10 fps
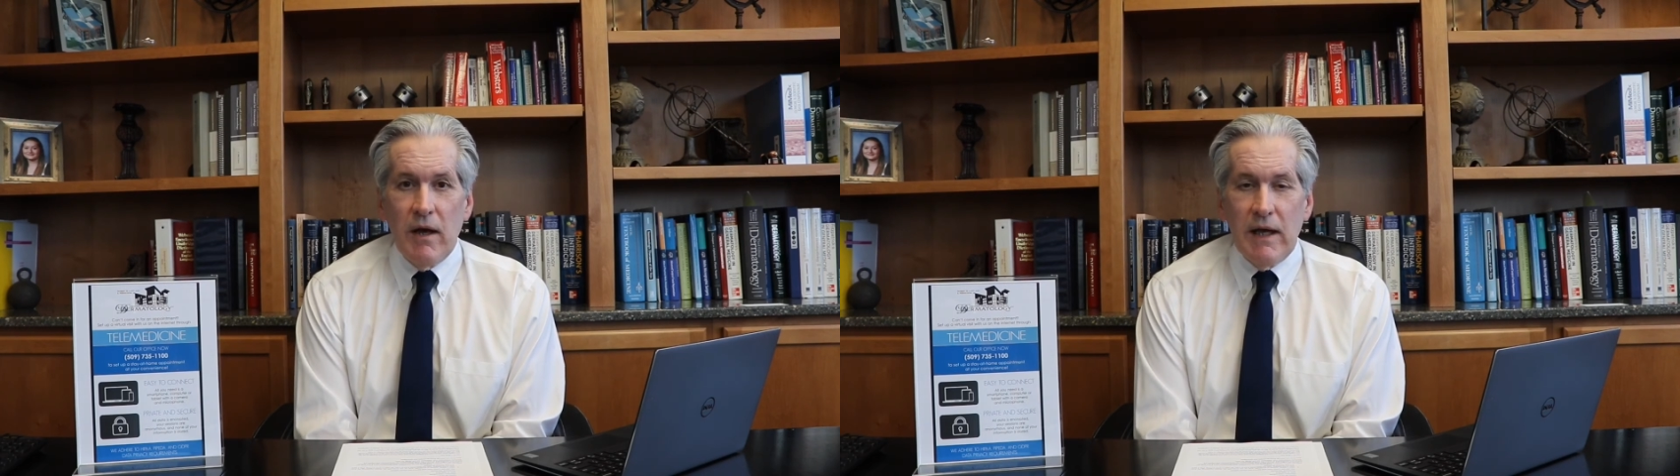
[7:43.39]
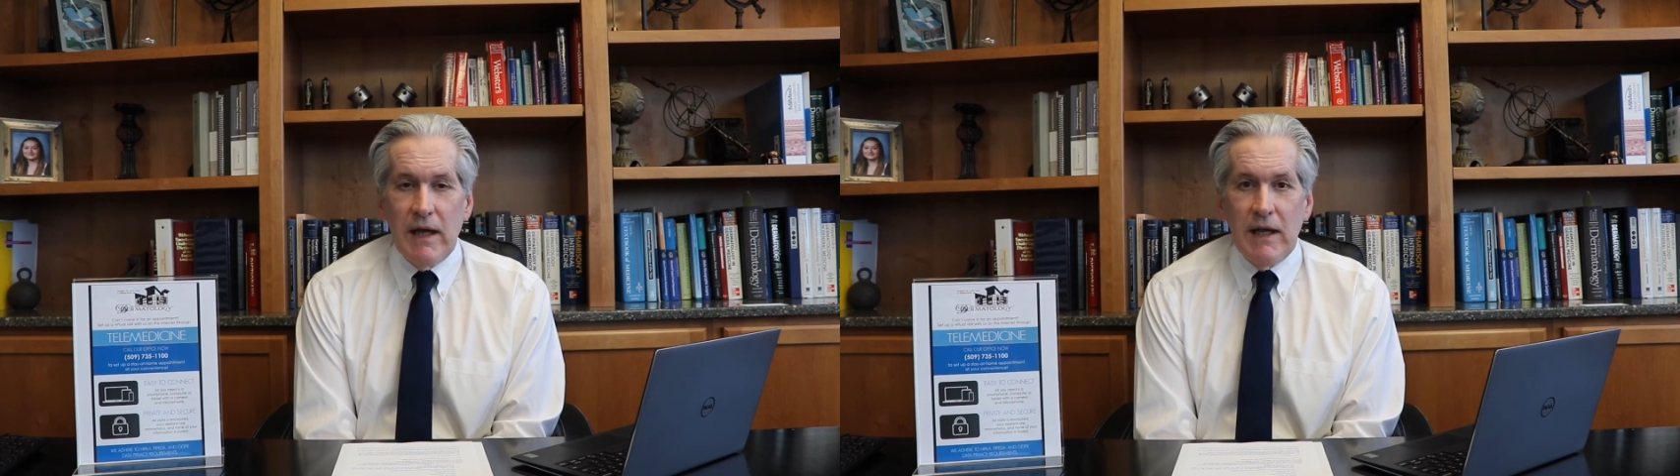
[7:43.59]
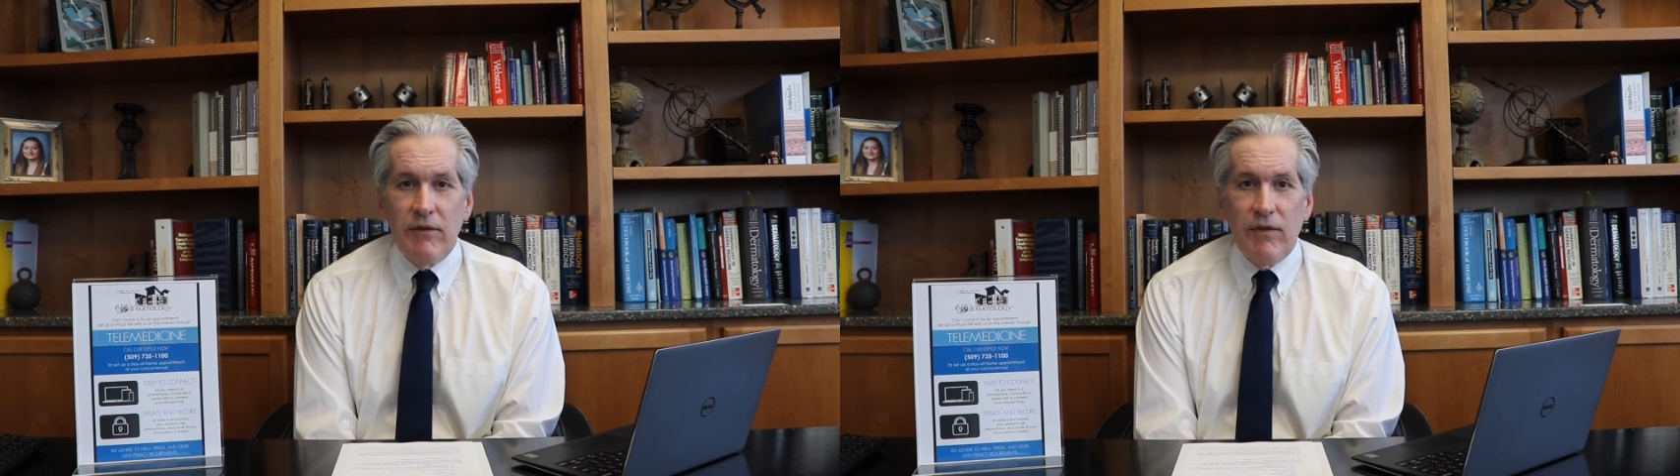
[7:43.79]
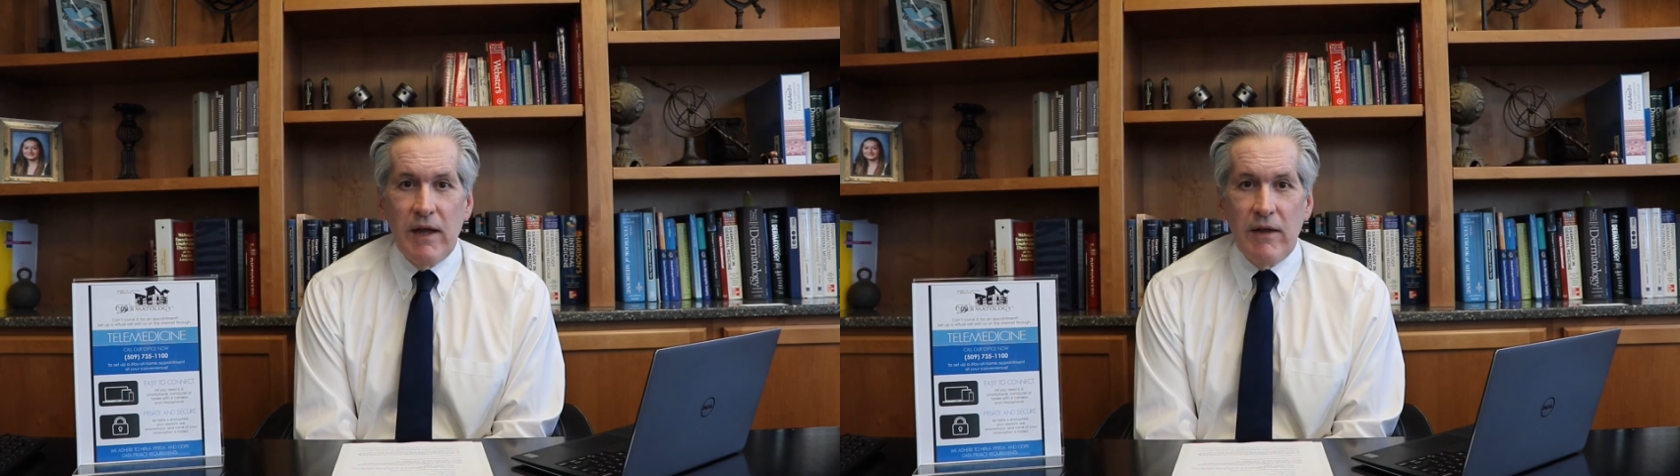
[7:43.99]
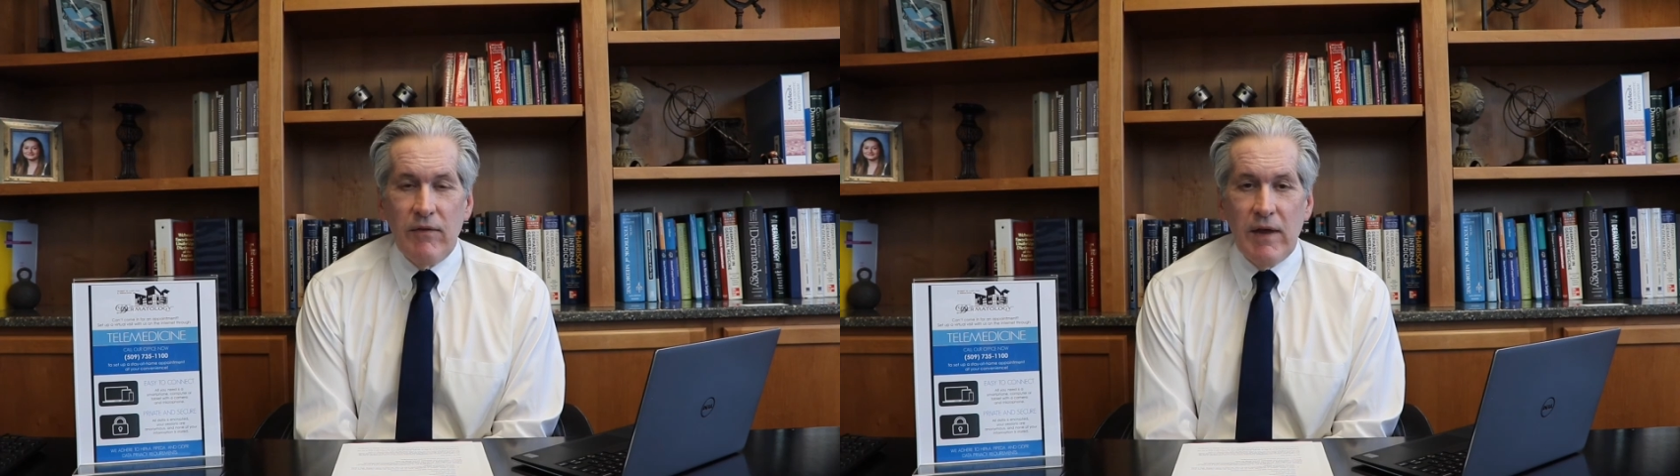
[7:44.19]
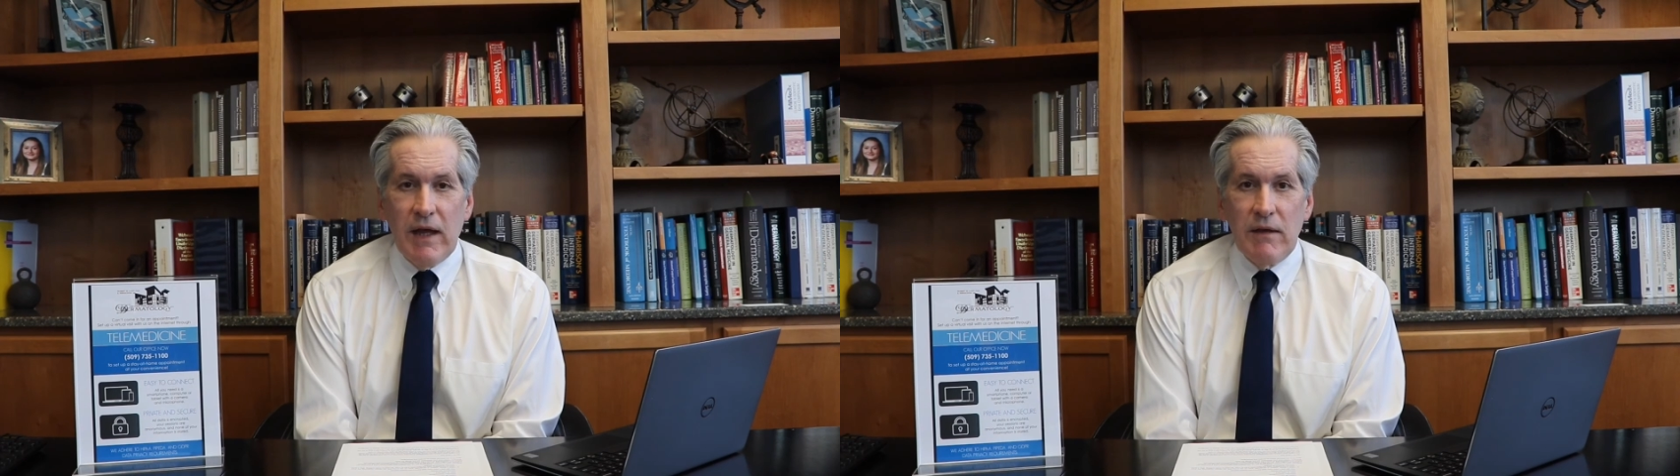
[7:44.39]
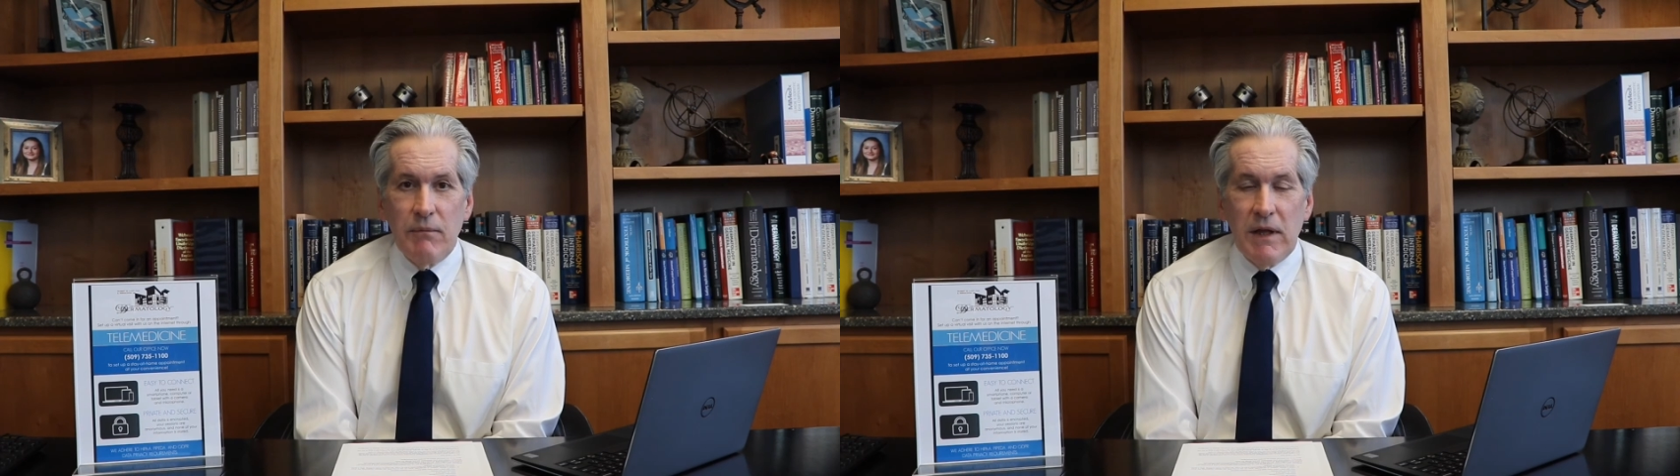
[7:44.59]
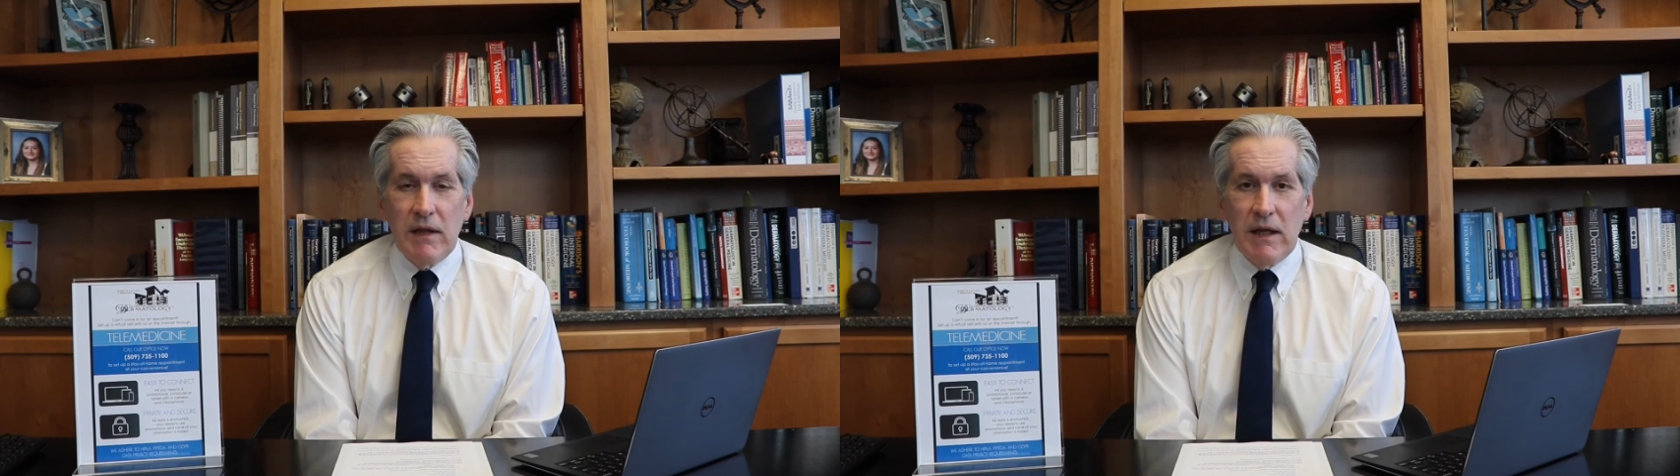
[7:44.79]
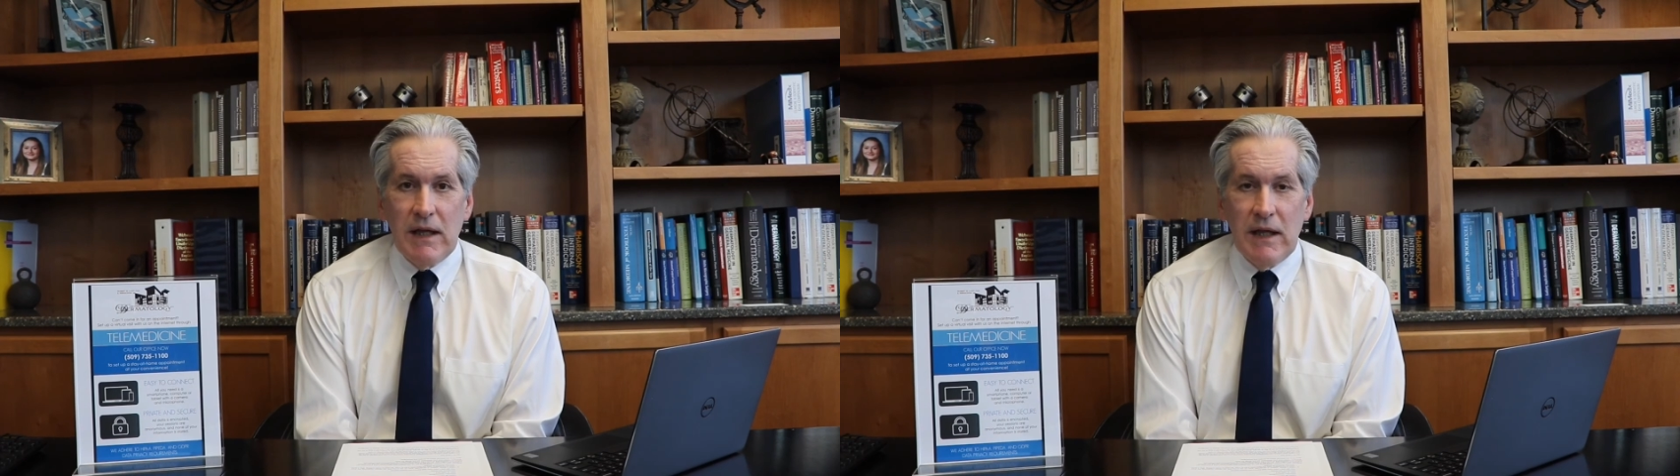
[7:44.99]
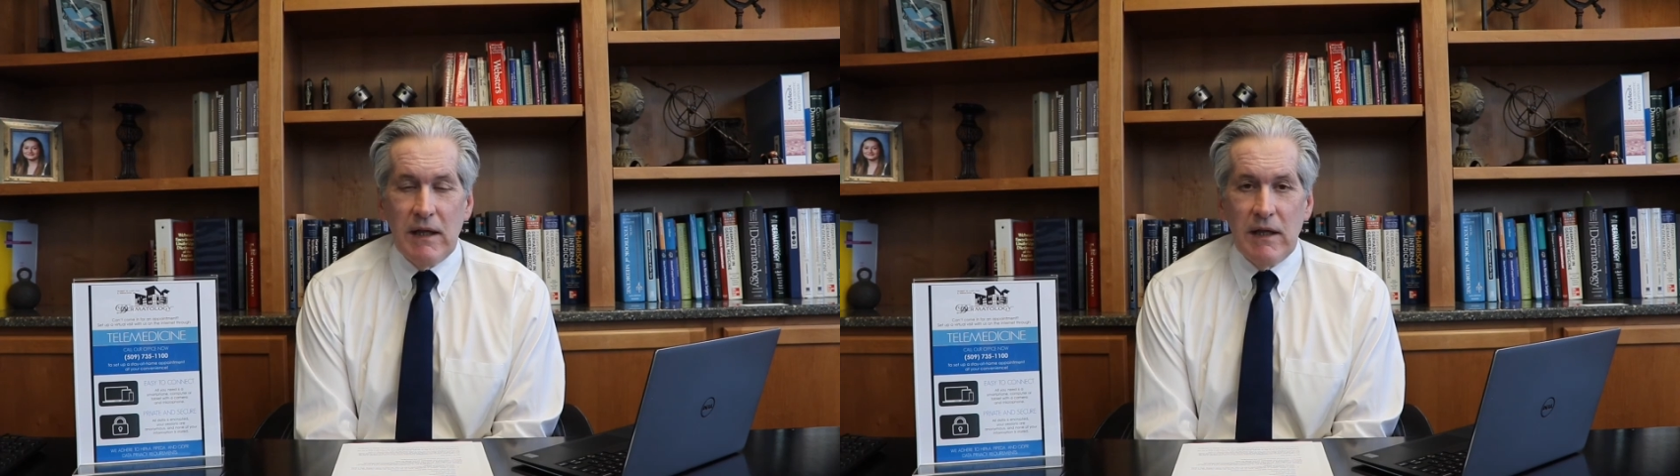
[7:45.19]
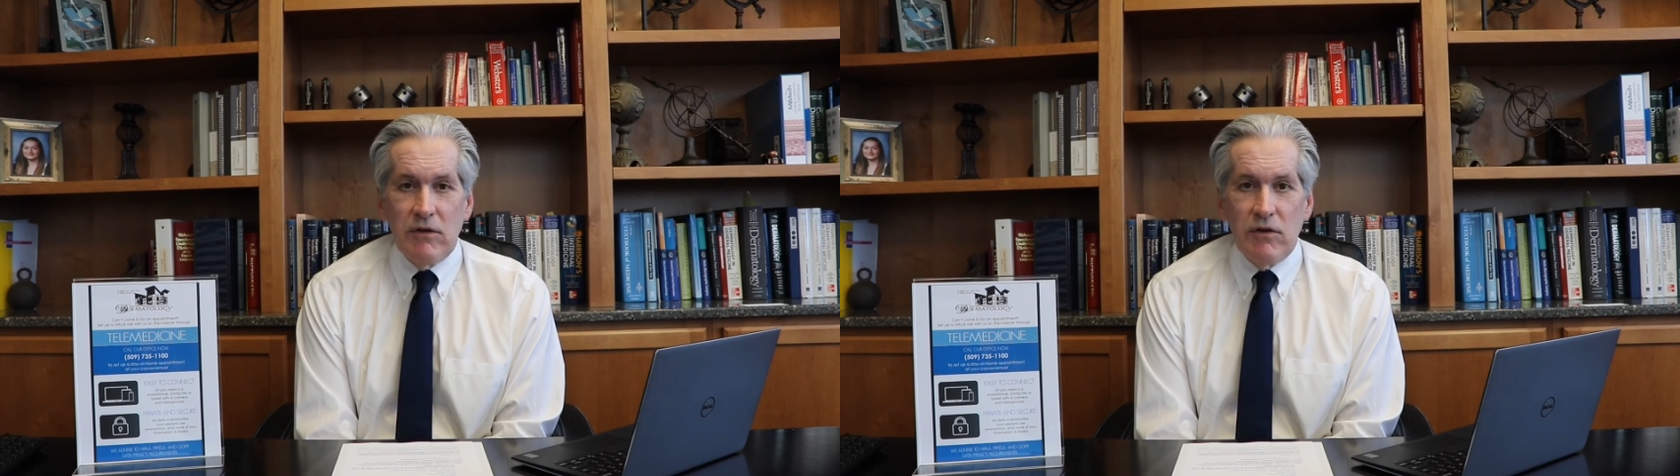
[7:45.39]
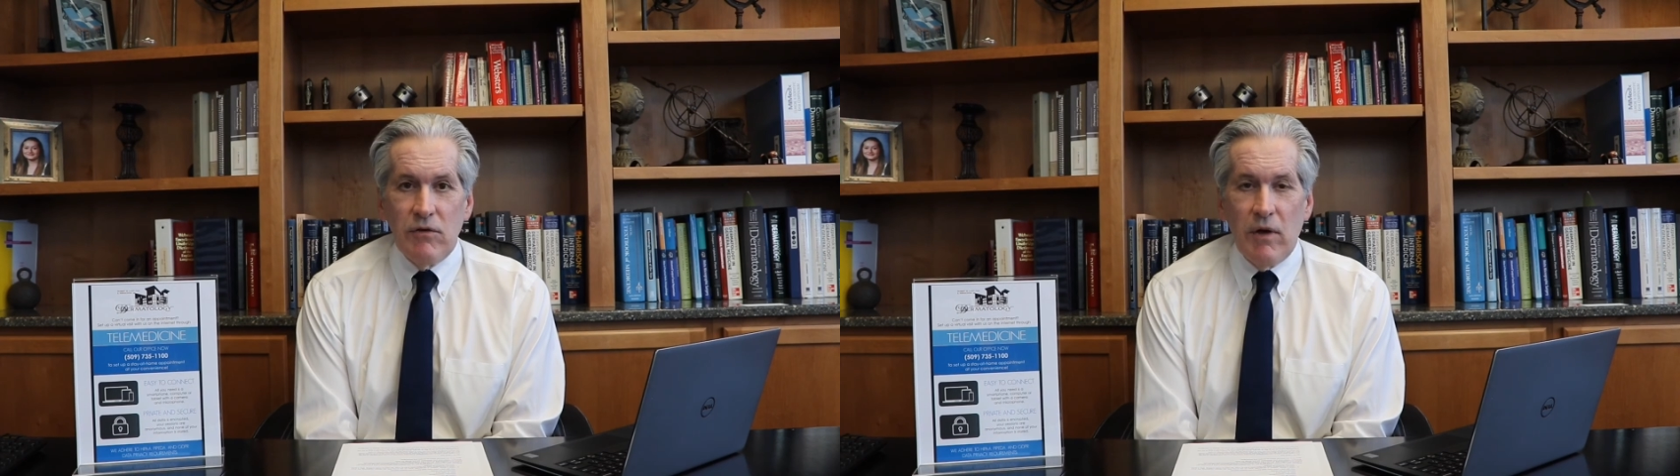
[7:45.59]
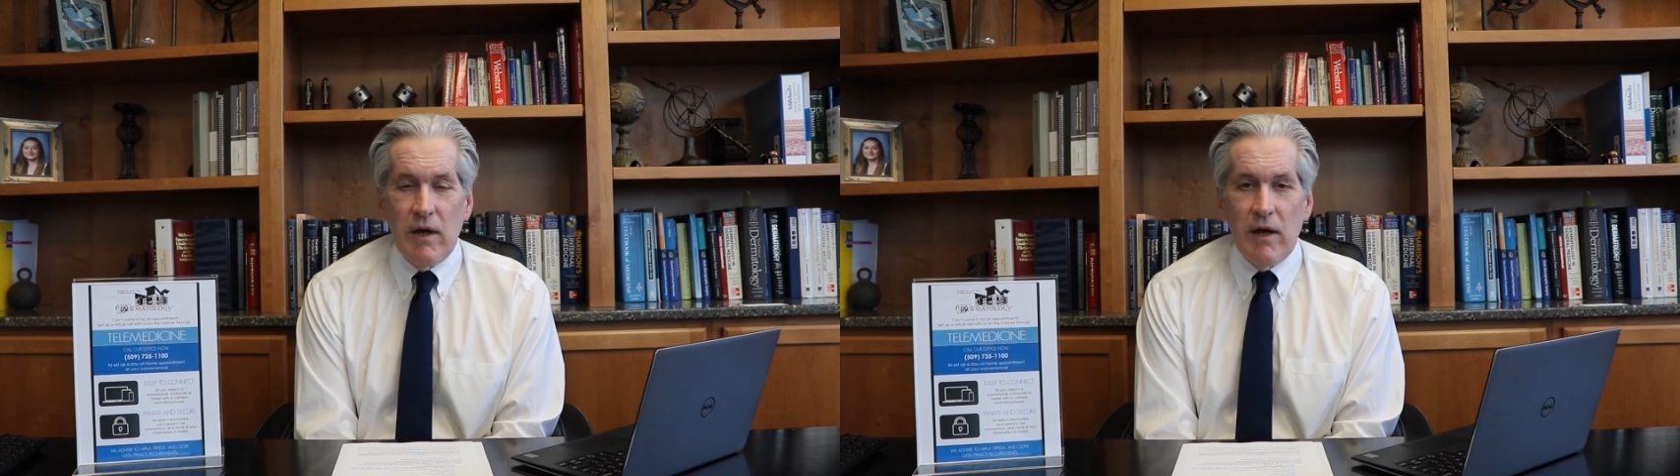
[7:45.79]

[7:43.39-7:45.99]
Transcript: anything that makes it easy to